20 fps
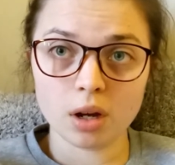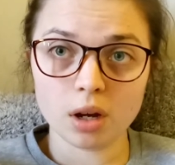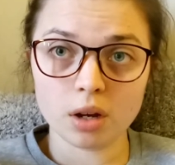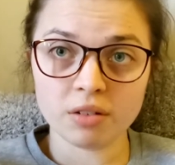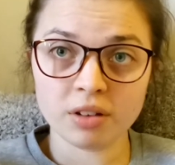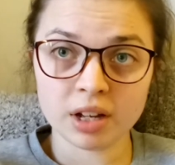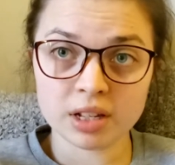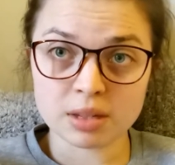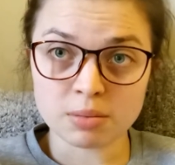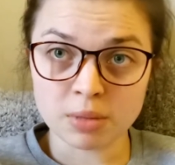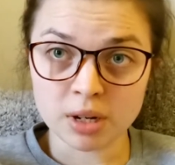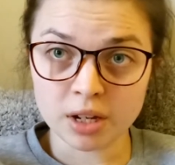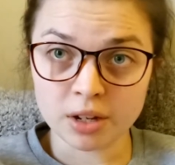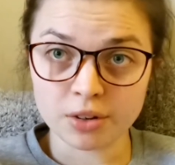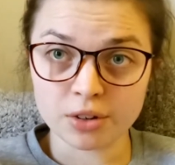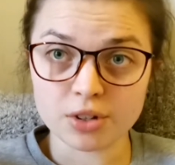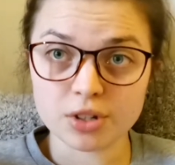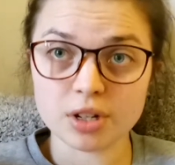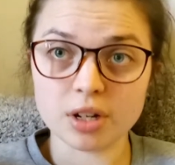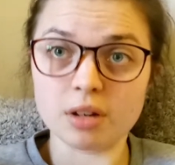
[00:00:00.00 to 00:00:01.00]
I've had some
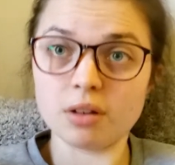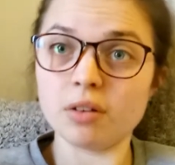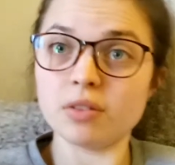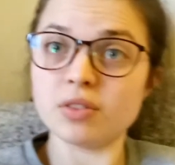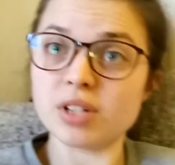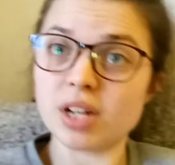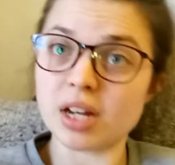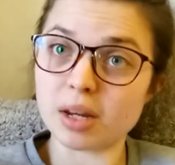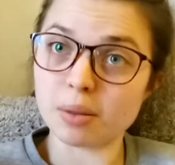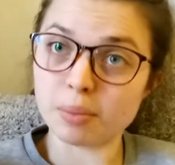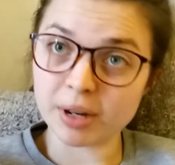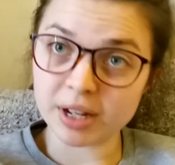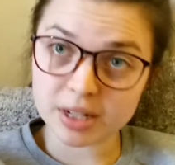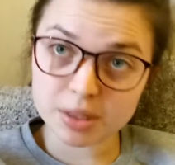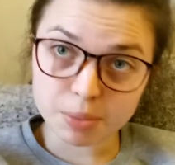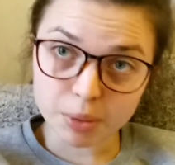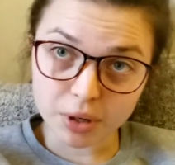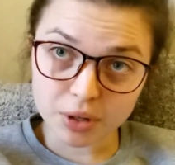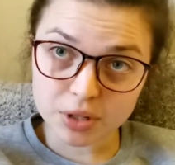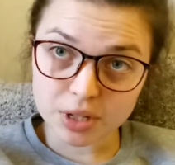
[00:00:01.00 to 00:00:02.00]
lunch, taken my
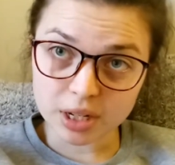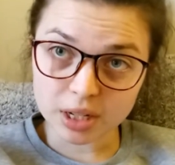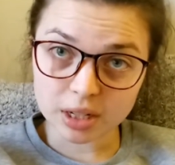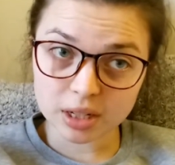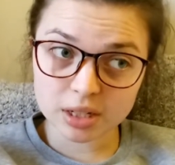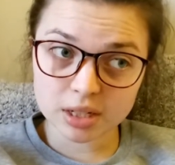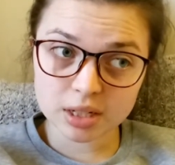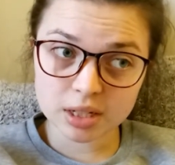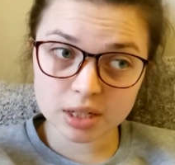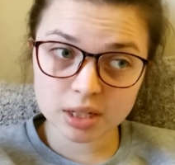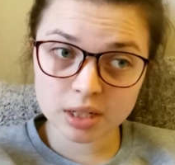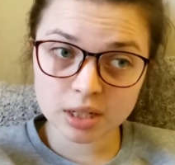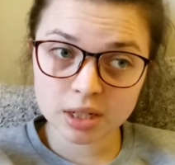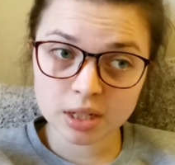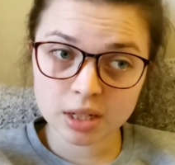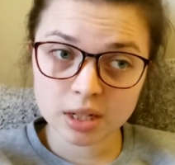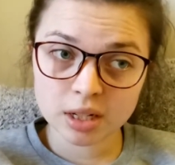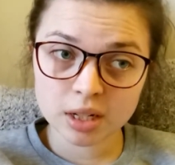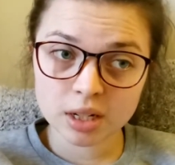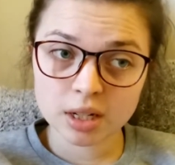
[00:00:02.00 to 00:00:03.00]
antibiotics.
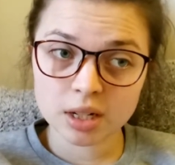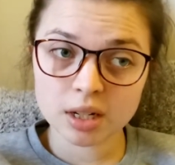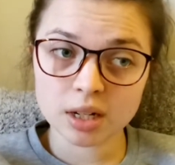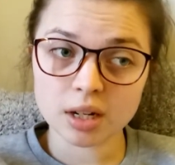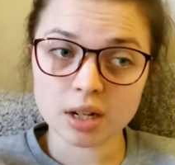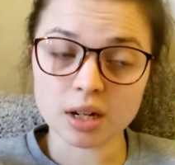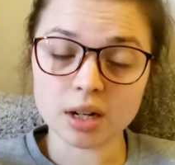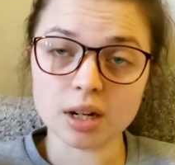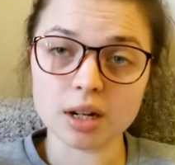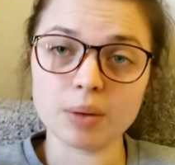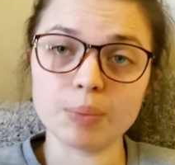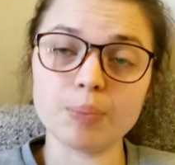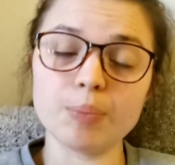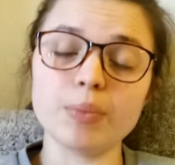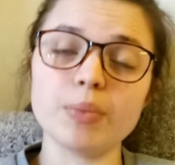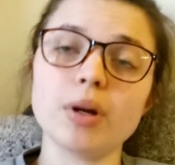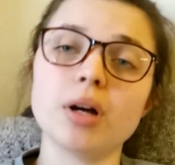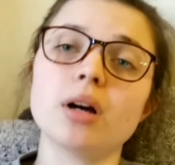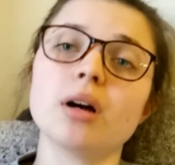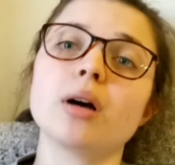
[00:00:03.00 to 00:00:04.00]

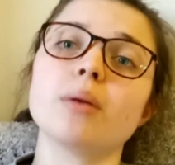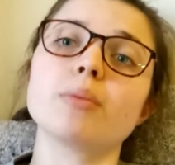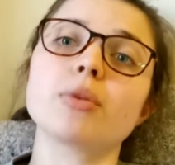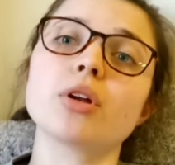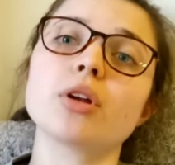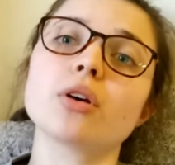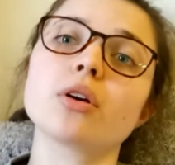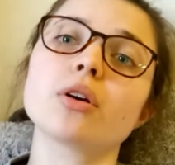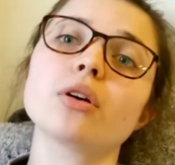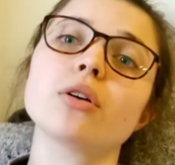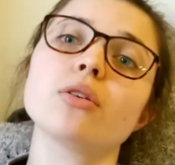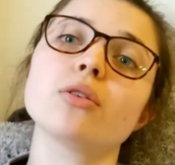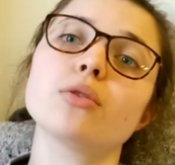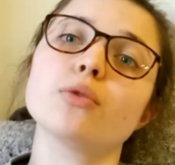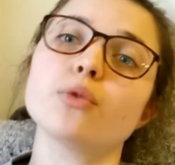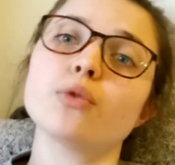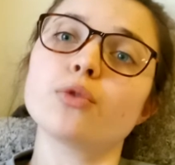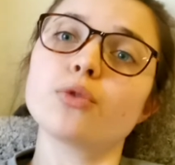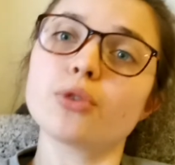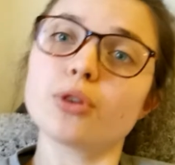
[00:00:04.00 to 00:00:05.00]
I'm going to go
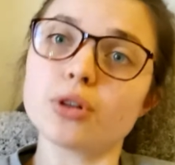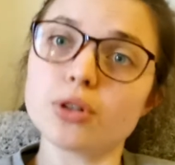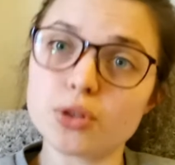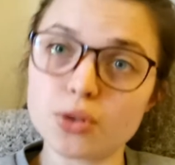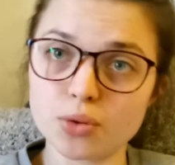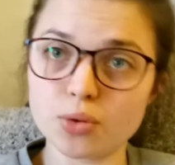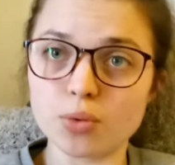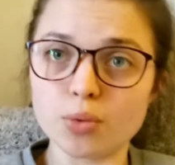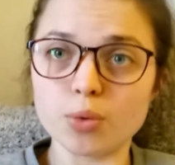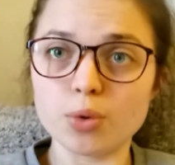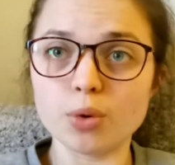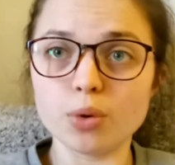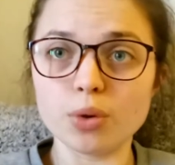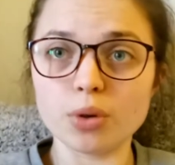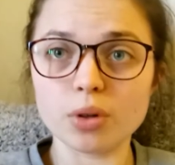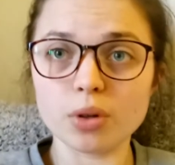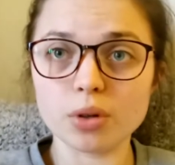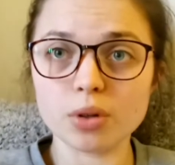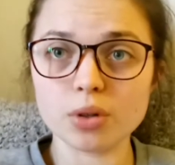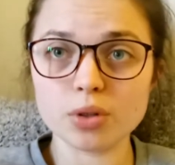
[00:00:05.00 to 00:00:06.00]
for a short
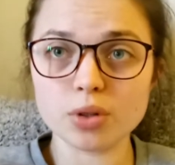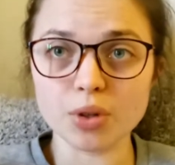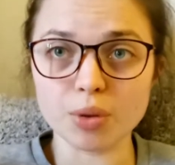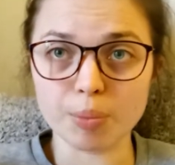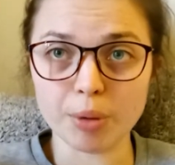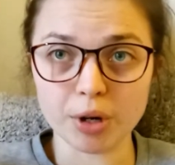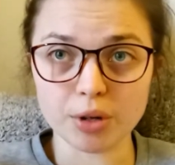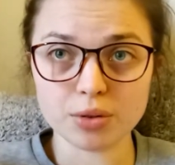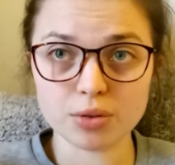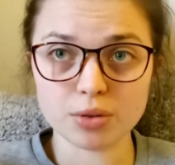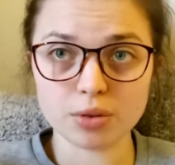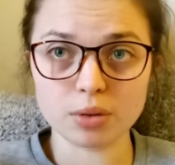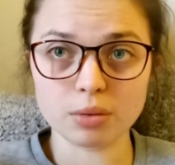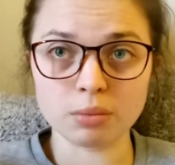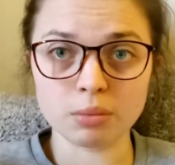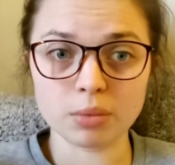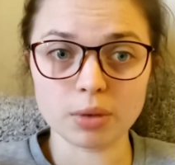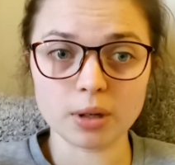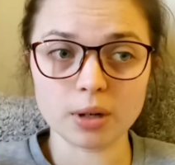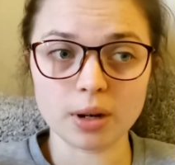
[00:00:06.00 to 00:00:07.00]
walk to the post
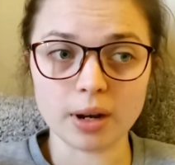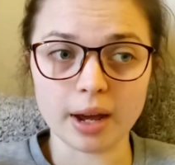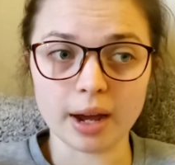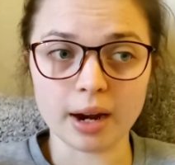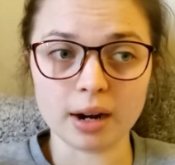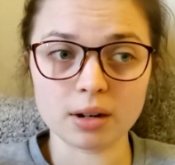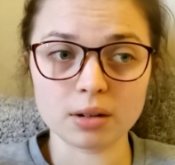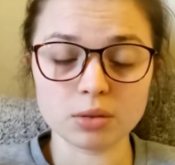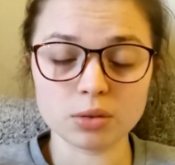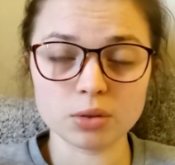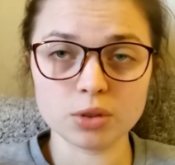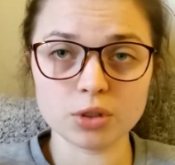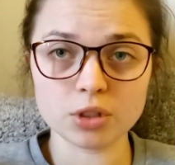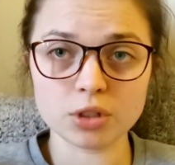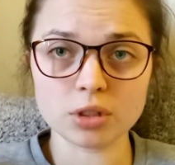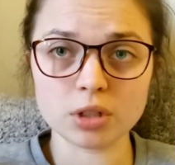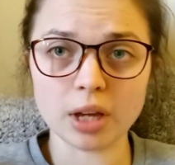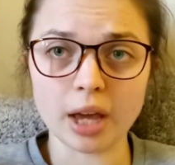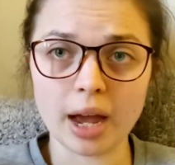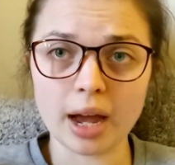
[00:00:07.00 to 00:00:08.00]
room now
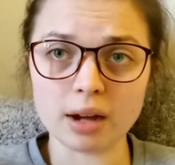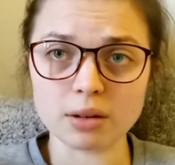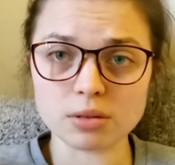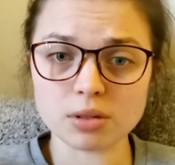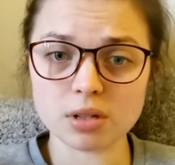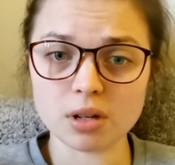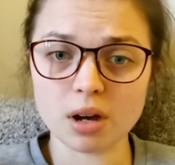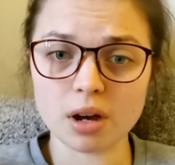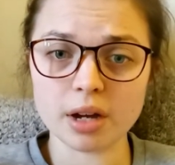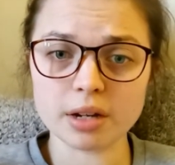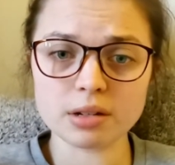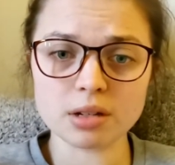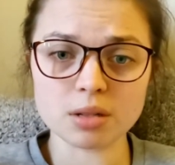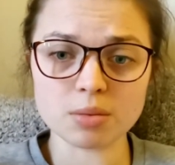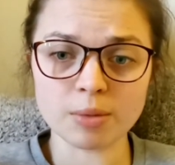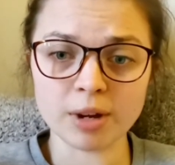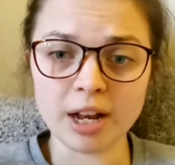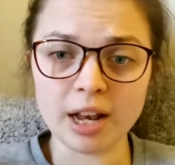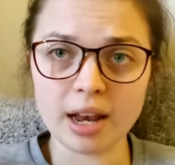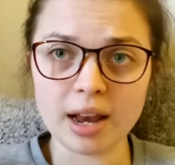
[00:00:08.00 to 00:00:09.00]
just to get outside
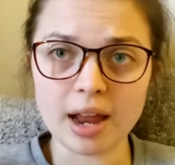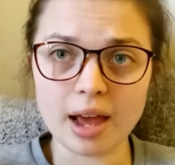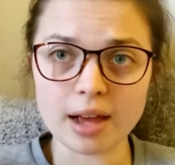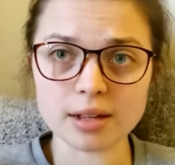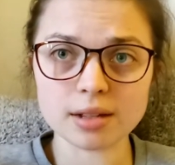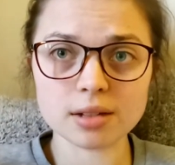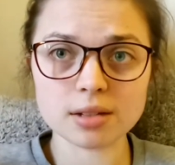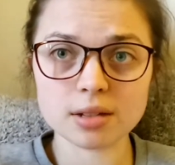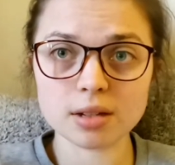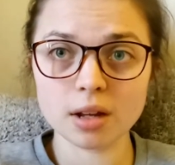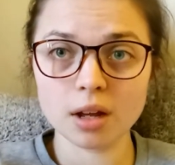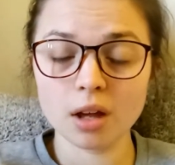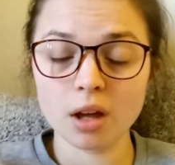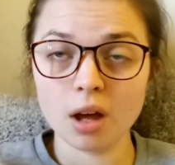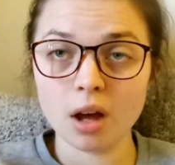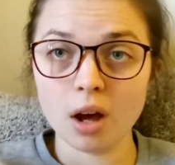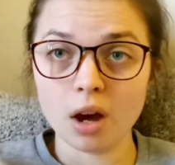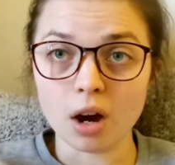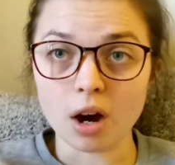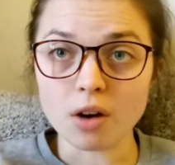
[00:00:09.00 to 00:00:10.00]
because my legs
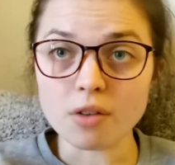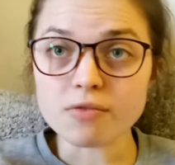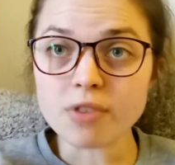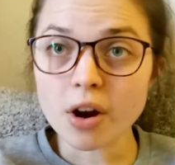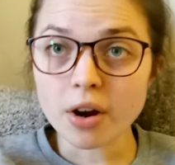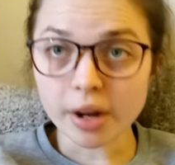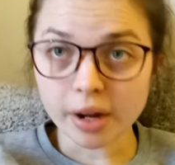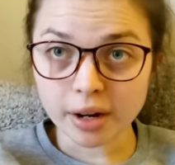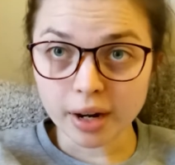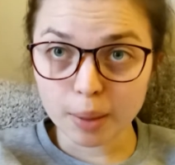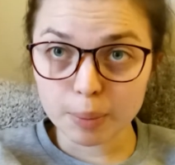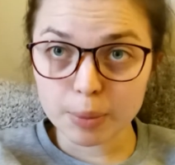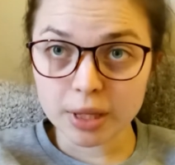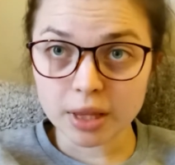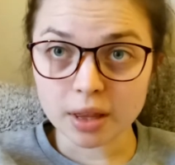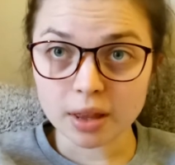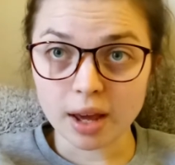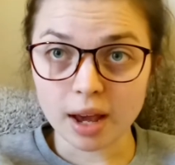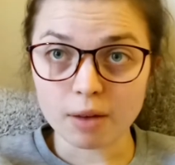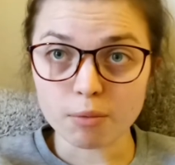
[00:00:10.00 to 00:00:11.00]
are very unhappy
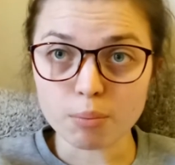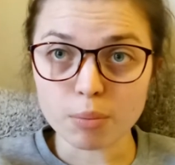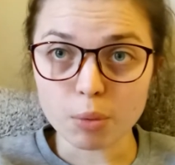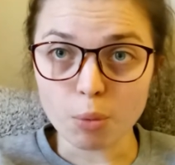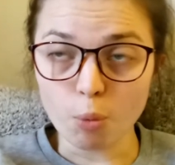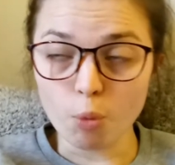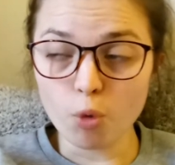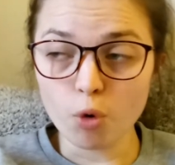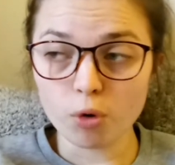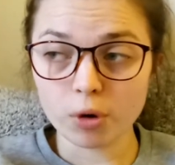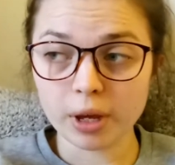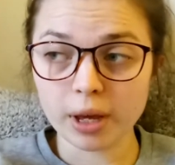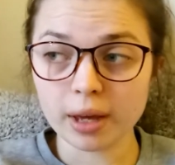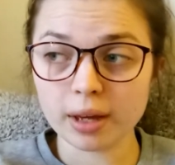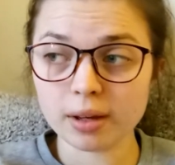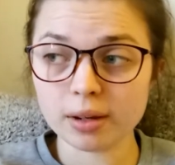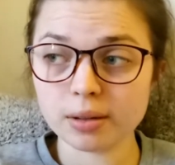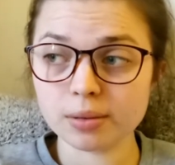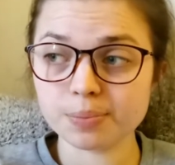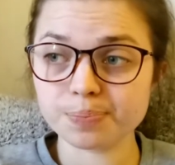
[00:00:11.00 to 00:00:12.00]
that they haven't been
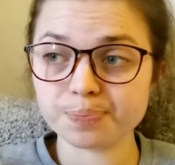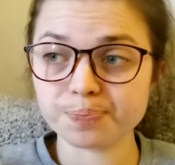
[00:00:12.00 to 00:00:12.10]
walking.